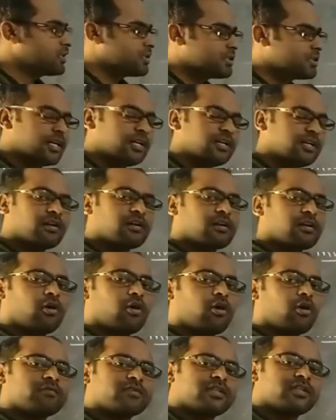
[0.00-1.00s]
Center
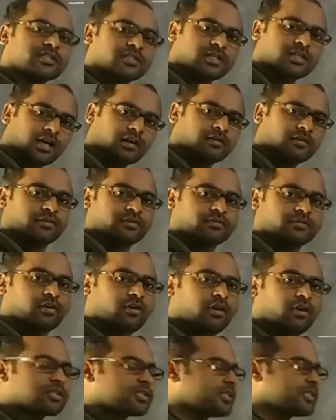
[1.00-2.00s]
of this curve
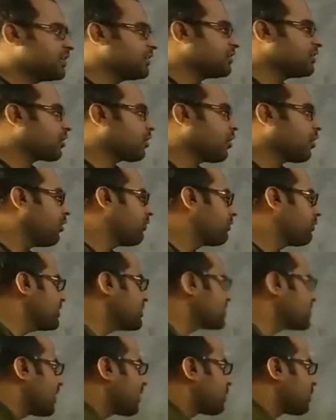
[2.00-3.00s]
or center of
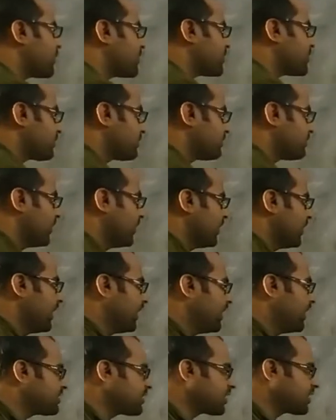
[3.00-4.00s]
this curvature.
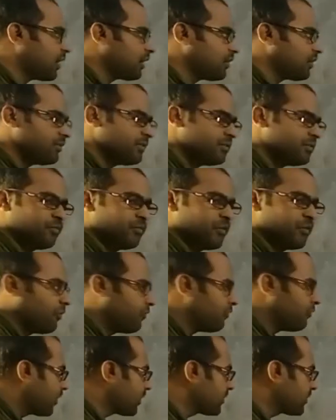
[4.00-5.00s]
It is a curve.
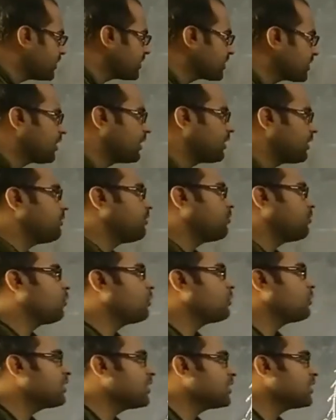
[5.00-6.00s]
For this curve,
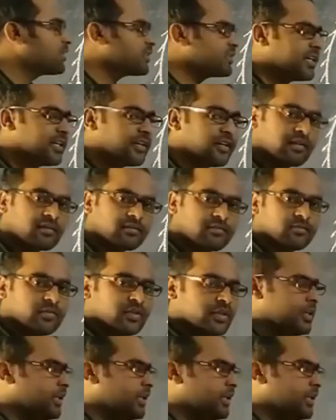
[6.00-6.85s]
this is a center.